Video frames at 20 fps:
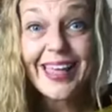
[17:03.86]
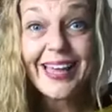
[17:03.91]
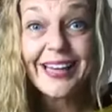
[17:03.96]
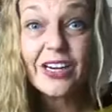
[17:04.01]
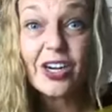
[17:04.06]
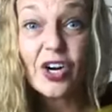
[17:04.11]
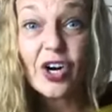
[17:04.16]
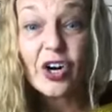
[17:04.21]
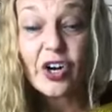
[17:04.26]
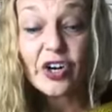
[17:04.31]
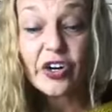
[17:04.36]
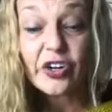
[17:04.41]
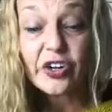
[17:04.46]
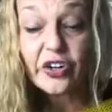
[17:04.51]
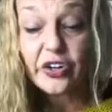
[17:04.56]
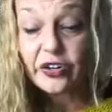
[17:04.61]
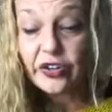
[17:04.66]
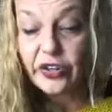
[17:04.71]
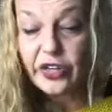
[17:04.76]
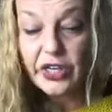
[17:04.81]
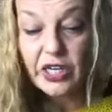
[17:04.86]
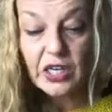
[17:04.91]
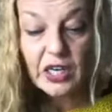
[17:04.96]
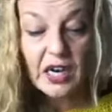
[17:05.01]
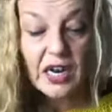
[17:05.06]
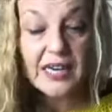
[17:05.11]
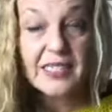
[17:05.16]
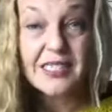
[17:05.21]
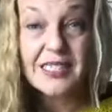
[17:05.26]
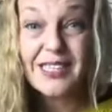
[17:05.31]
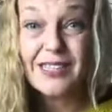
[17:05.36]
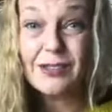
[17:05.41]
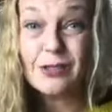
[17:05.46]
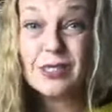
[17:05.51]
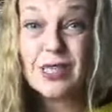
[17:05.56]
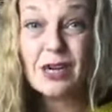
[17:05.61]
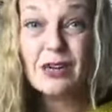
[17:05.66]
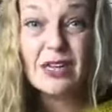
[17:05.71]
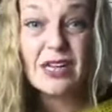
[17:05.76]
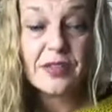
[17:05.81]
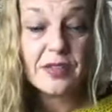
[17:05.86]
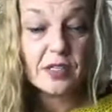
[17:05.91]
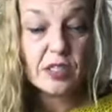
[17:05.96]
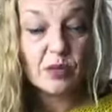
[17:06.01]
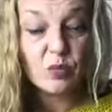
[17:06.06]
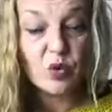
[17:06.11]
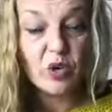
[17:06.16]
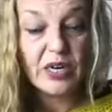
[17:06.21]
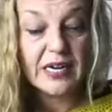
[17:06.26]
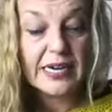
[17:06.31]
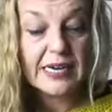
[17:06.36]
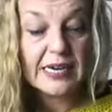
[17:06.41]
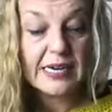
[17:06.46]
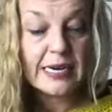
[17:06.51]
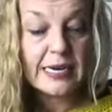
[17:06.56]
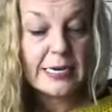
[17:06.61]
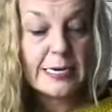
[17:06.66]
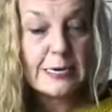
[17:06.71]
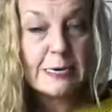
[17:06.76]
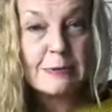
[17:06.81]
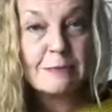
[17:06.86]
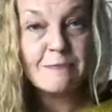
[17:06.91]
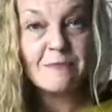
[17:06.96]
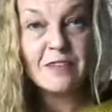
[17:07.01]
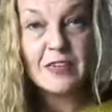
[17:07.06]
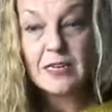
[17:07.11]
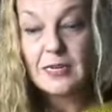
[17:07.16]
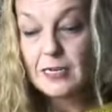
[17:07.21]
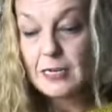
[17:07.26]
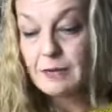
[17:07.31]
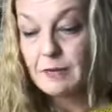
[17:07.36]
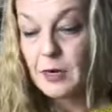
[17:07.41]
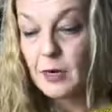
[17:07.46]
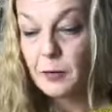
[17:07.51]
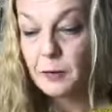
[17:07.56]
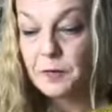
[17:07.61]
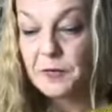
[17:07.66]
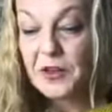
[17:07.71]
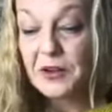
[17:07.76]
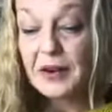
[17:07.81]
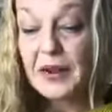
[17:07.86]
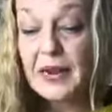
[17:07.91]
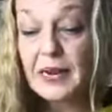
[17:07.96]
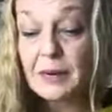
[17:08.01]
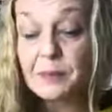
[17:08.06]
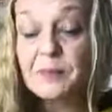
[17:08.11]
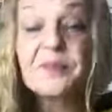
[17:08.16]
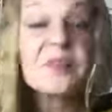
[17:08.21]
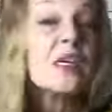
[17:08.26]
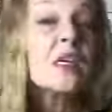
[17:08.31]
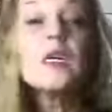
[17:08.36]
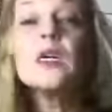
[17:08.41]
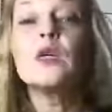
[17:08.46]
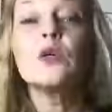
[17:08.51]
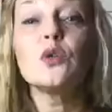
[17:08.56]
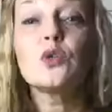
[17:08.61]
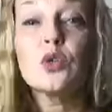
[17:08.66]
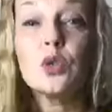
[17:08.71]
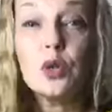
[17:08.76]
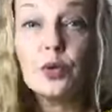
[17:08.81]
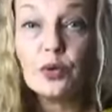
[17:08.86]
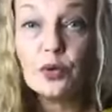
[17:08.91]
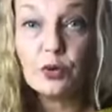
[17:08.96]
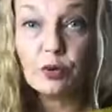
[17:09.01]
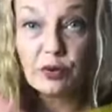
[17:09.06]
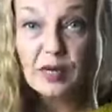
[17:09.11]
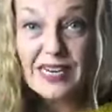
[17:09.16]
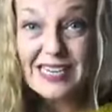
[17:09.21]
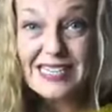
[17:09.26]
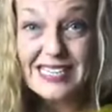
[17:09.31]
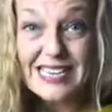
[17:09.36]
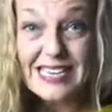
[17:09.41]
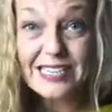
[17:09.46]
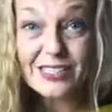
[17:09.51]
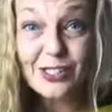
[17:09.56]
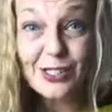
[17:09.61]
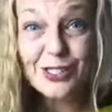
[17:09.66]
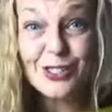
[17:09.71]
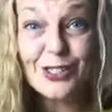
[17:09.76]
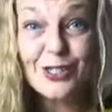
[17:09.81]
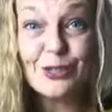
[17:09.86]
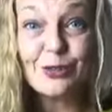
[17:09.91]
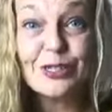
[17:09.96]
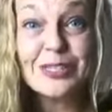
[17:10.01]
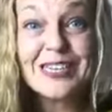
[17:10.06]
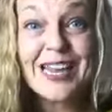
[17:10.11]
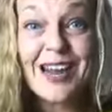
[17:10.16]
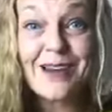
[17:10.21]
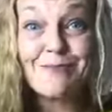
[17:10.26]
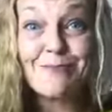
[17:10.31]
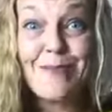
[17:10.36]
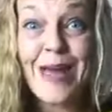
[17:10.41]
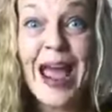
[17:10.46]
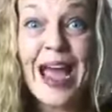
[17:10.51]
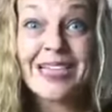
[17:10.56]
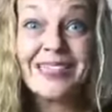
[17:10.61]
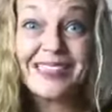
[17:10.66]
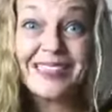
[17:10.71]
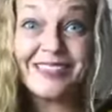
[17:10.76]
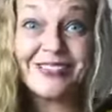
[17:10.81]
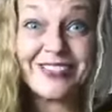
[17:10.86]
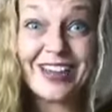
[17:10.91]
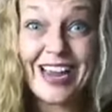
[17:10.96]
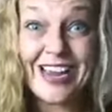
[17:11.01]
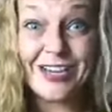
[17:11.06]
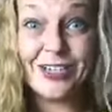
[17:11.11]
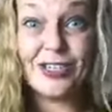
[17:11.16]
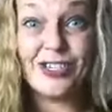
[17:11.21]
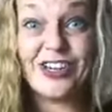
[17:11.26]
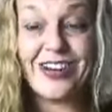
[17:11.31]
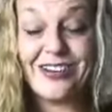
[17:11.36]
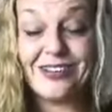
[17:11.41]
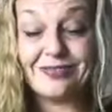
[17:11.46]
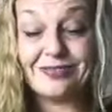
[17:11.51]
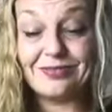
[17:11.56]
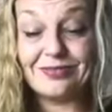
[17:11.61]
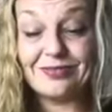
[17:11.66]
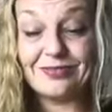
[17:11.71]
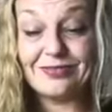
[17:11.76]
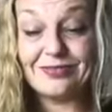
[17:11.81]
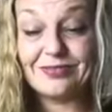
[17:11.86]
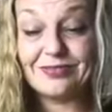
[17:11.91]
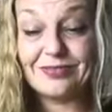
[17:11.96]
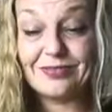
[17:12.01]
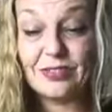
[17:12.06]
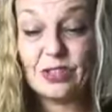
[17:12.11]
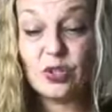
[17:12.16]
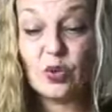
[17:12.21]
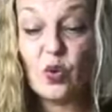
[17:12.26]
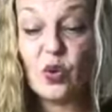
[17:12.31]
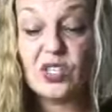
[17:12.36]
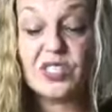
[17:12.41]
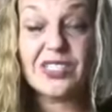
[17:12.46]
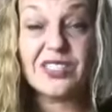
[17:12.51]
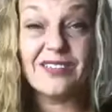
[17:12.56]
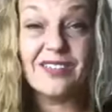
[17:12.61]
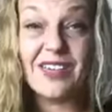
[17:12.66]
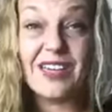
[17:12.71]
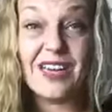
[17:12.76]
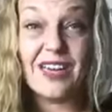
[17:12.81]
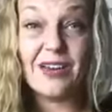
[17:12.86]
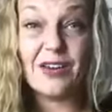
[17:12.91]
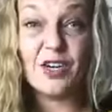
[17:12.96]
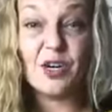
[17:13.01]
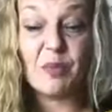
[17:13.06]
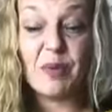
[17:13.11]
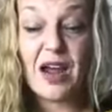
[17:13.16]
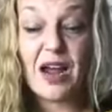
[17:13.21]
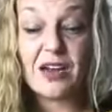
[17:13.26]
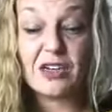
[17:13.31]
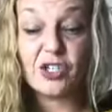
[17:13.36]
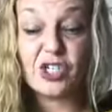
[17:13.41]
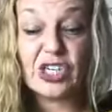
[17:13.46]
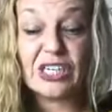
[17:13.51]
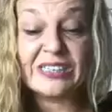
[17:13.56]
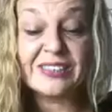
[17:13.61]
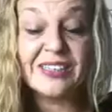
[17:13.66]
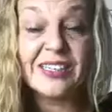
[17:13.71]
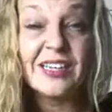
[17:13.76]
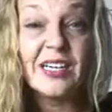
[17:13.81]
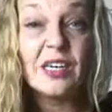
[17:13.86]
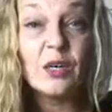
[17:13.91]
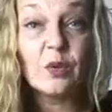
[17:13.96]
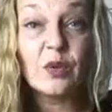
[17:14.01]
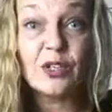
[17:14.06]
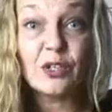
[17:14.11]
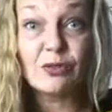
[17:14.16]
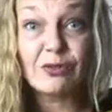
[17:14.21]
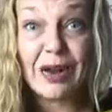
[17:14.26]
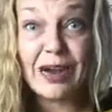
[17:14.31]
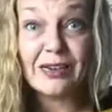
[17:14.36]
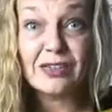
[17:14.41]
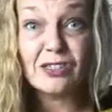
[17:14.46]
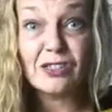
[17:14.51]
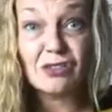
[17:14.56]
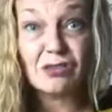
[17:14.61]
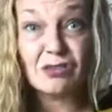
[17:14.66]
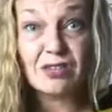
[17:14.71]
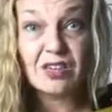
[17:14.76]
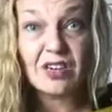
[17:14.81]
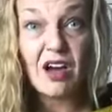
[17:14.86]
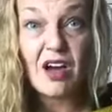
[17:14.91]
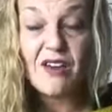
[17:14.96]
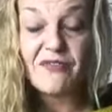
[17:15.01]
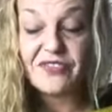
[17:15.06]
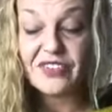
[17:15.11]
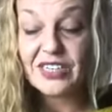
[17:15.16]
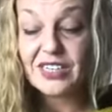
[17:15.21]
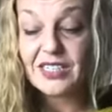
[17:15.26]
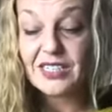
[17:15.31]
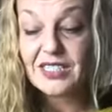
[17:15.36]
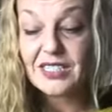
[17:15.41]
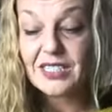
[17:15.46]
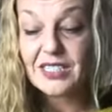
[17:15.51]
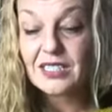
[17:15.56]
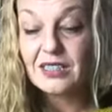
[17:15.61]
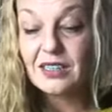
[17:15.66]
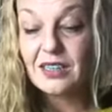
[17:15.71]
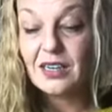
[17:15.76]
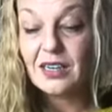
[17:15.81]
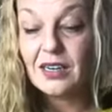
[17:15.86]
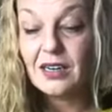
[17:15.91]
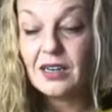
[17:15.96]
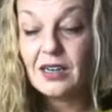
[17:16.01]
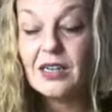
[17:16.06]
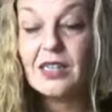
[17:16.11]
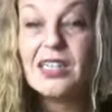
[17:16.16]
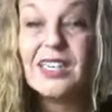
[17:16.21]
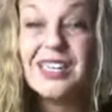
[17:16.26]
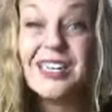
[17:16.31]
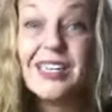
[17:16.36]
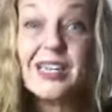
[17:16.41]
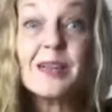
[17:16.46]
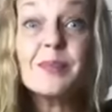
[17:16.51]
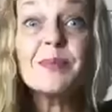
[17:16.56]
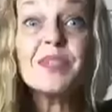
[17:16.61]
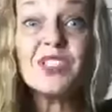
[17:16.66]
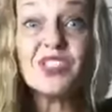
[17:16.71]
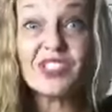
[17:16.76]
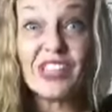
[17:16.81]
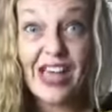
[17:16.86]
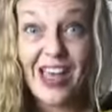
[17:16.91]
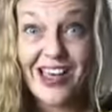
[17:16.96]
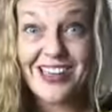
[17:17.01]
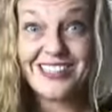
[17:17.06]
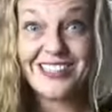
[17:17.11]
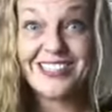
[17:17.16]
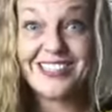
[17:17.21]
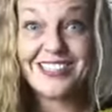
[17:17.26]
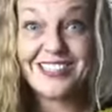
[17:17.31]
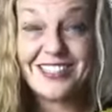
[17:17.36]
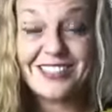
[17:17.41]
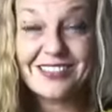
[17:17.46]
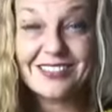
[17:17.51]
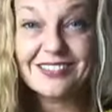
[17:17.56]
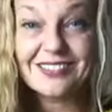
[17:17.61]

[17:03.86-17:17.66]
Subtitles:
that, girl. I sent those all out this morning via email. Okay, so 3 things to do to take massive action towards living out your passion with gratitude and confidence. Get obsessed